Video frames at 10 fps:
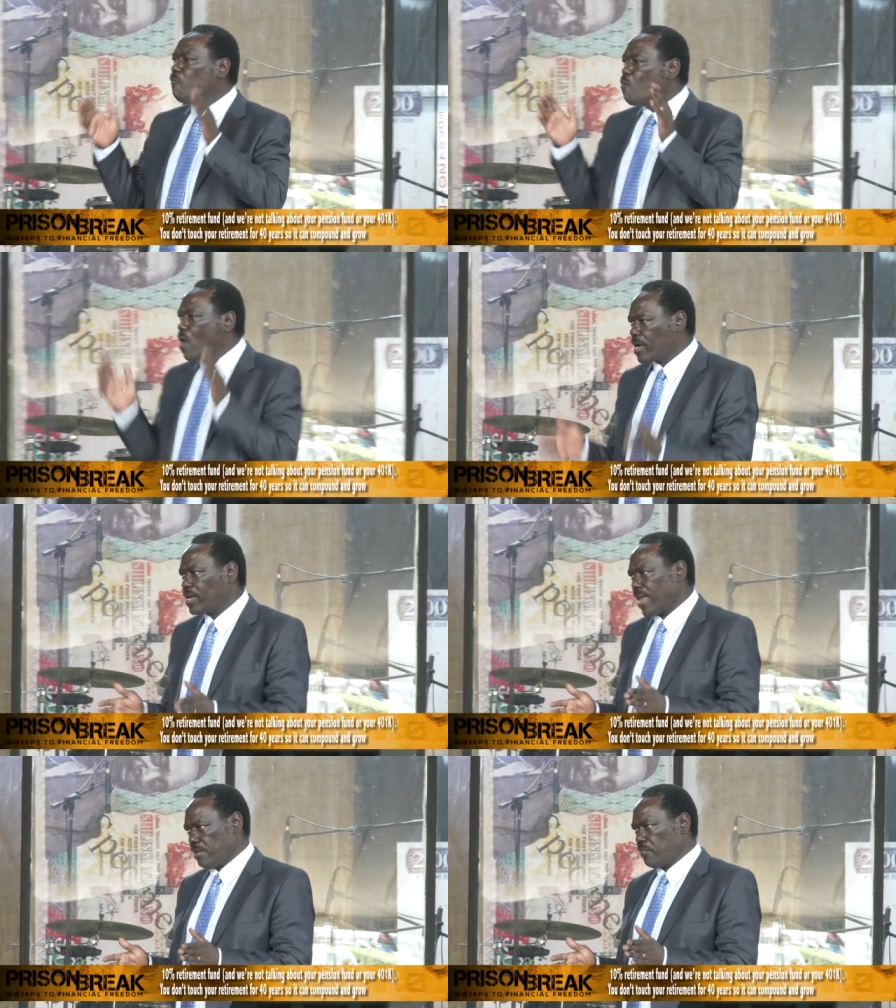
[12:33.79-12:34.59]
of
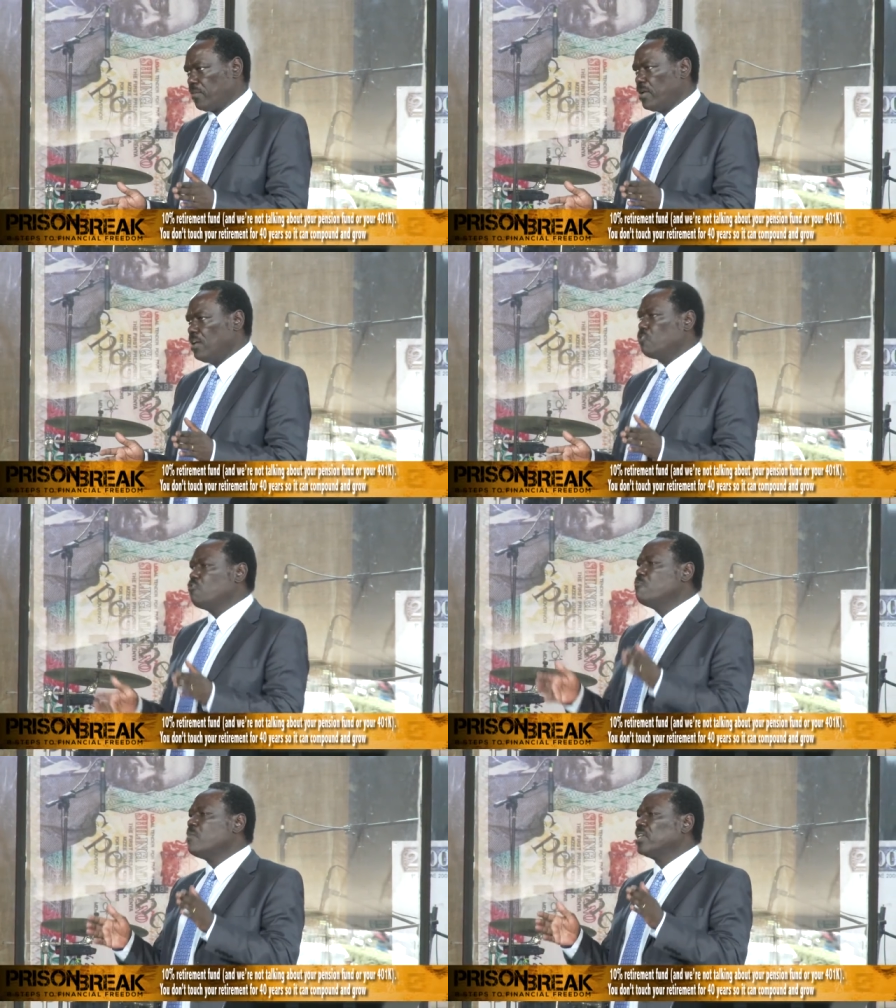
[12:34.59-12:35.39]
work life,
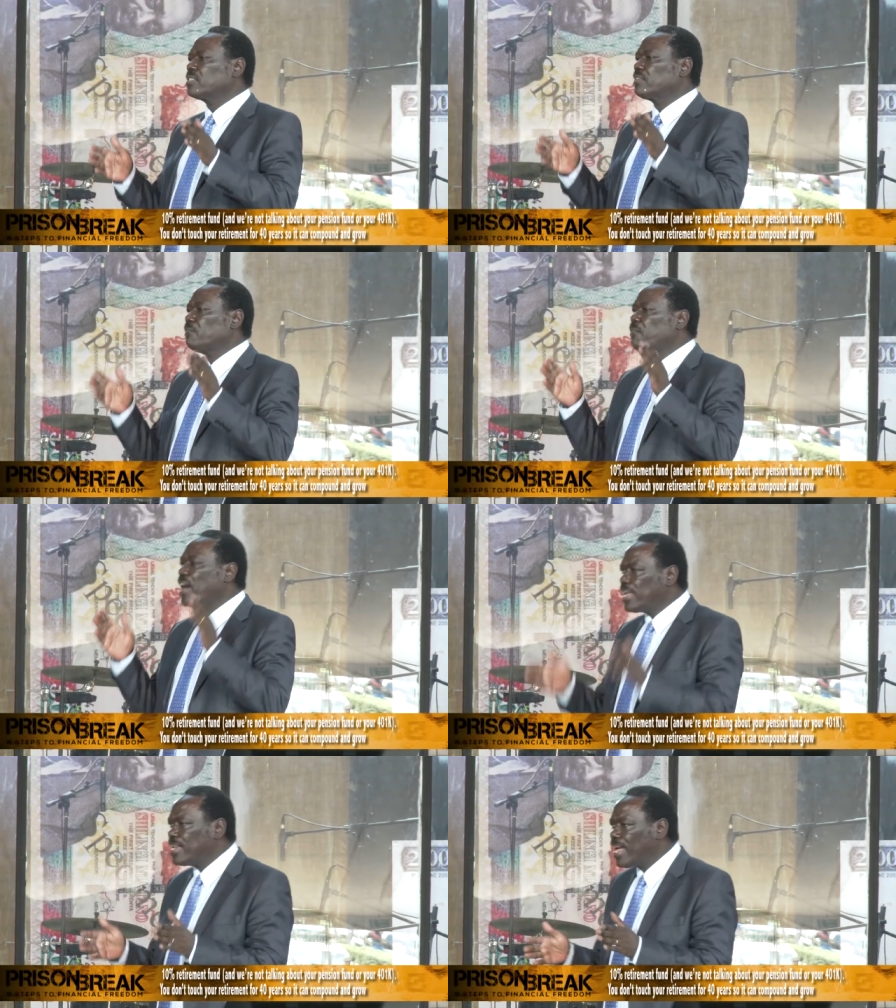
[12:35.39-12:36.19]
you must
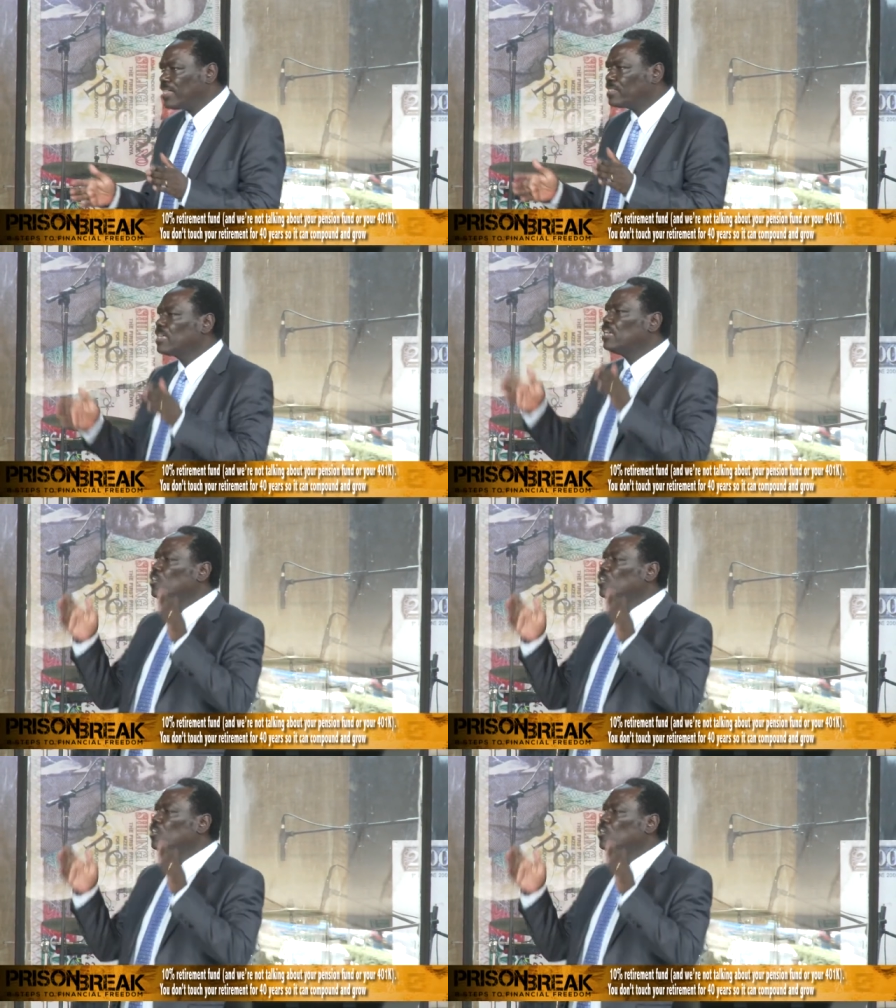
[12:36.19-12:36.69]
finance